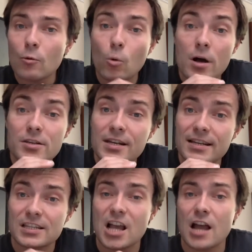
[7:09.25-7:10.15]
was an
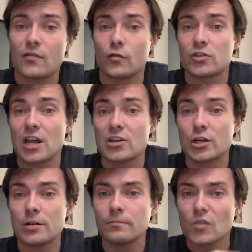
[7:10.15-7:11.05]
insightful
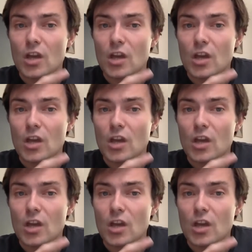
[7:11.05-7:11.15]
session,